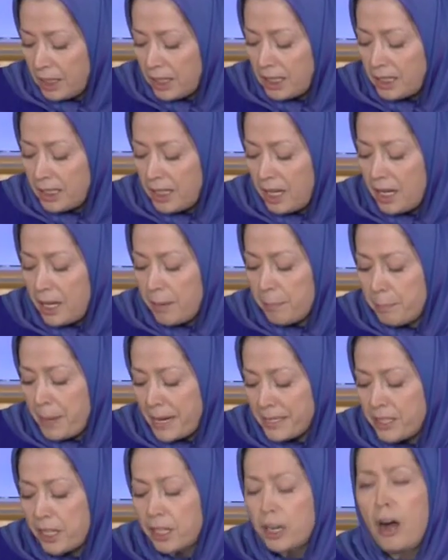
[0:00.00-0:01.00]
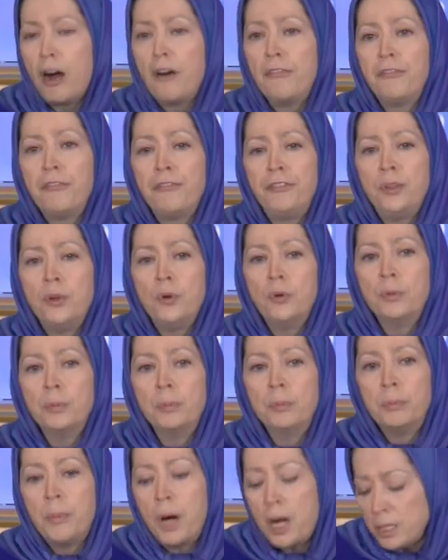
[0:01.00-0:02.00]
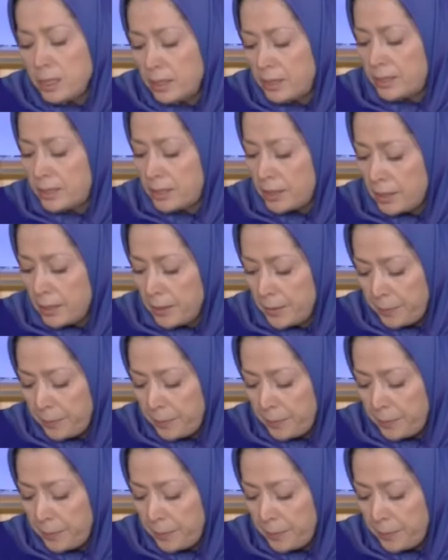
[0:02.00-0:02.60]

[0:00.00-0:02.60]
in a matter of few months